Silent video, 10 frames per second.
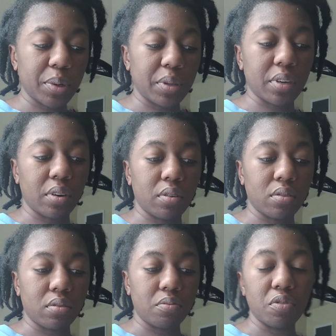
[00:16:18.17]
and then I'll
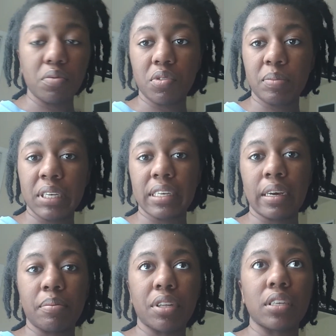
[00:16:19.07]
move them to my
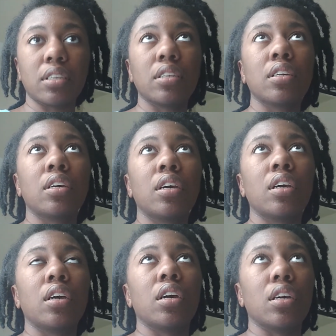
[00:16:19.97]
tablet
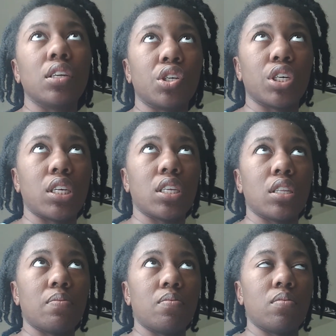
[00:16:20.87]
and trace them.